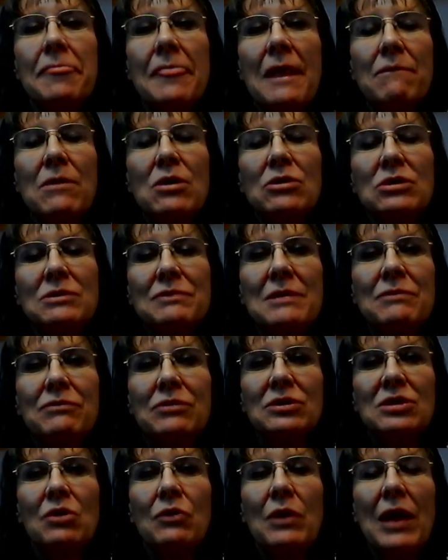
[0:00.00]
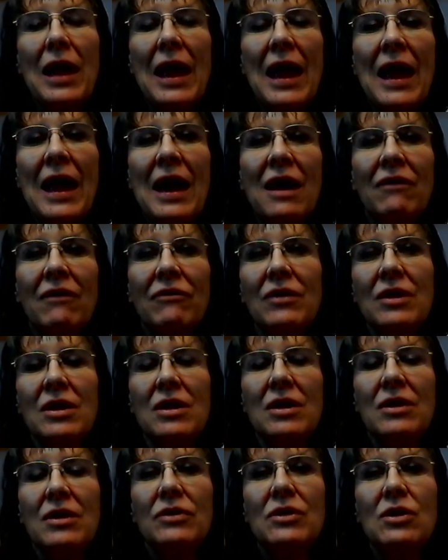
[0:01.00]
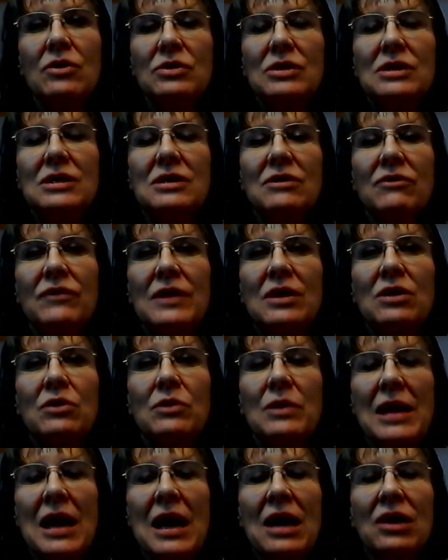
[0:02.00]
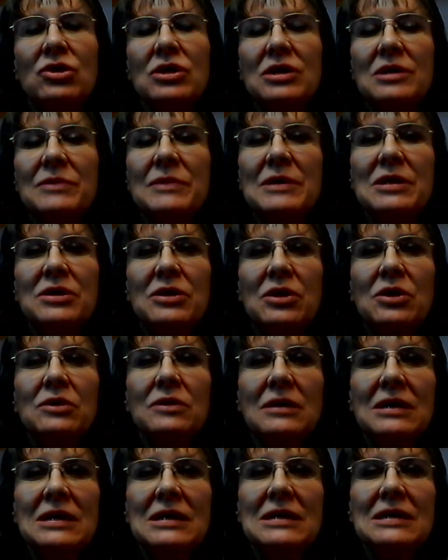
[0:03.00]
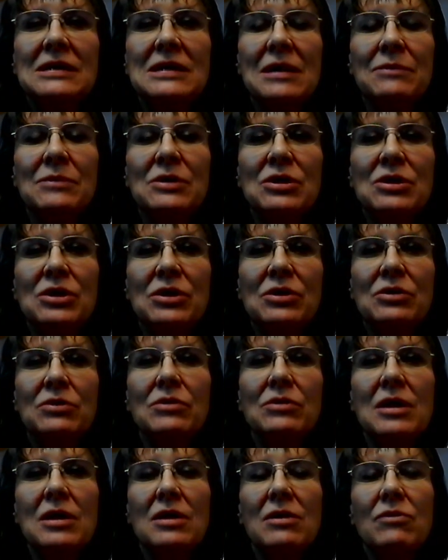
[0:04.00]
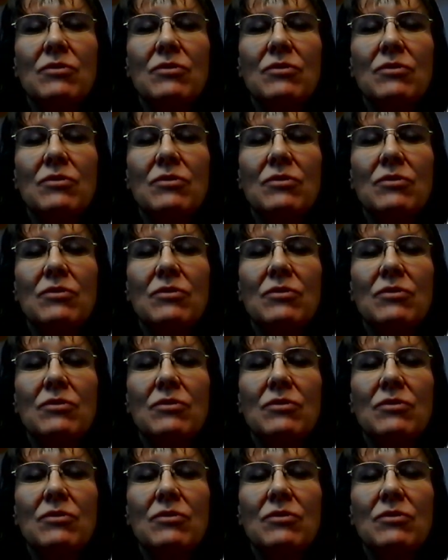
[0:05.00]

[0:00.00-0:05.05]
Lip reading: Now, most people don't have those severe reactions, but certainly some do